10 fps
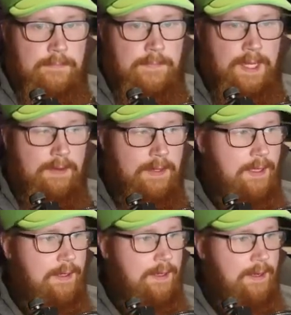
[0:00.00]
Yeah,
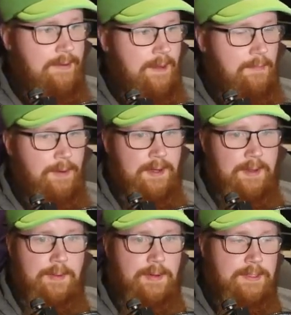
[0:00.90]
I got a temporary
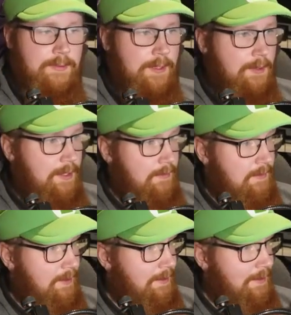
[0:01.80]
emoji when you gifted